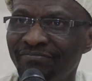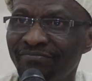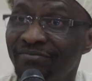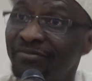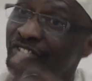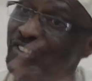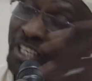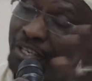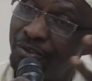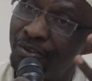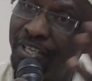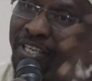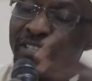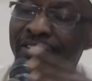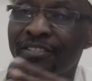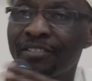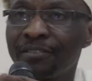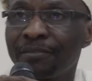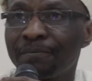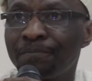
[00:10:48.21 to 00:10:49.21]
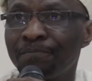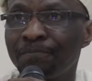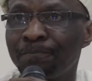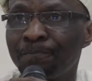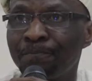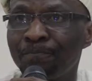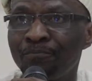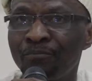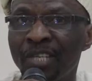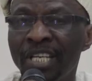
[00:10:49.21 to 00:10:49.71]
It's arrogance.
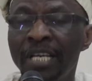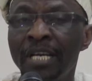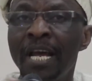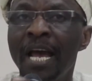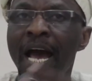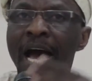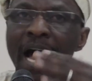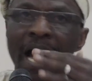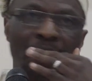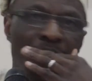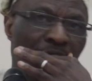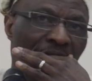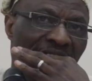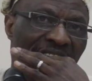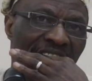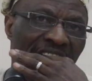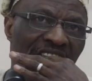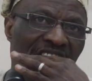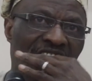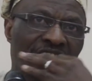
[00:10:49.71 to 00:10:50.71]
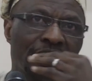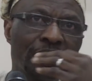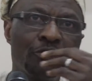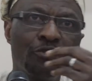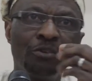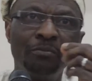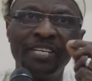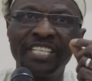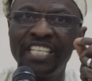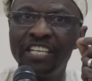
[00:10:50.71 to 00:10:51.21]
Arrogance
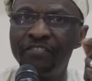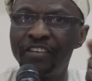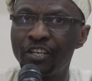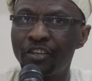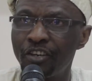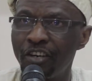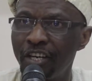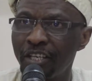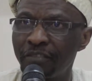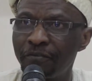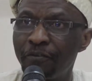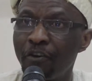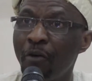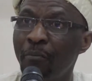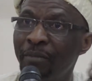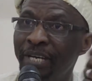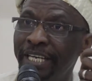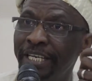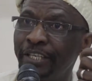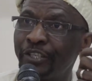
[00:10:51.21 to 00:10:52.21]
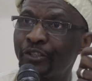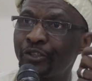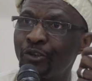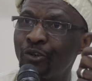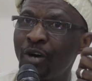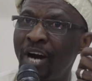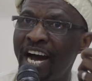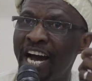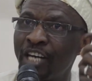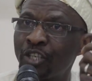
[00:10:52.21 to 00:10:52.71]
will be difficult for me to
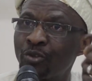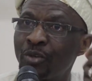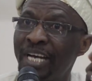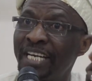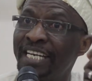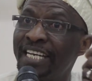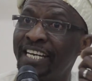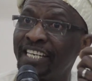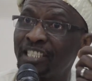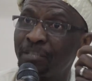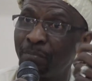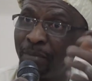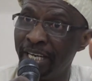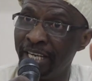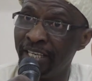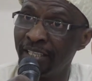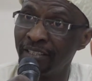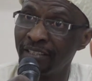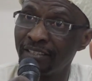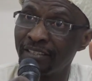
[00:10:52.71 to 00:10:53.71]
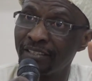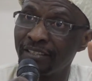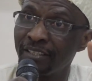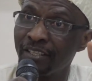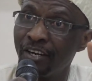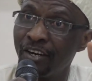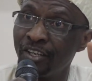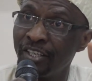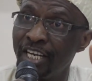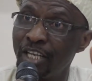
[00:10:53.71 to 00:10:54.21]
actually explain
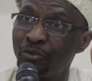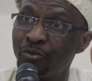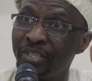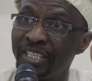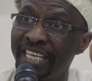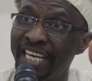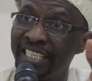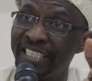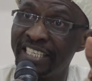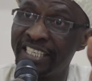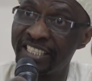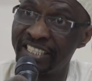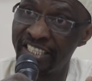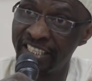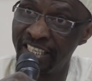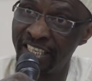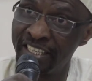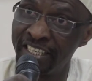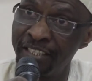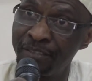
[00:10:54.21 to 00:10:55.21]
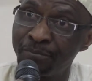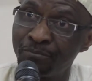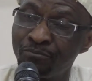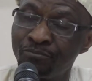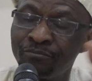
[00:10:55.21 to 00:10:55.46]
unless we get the dictionary.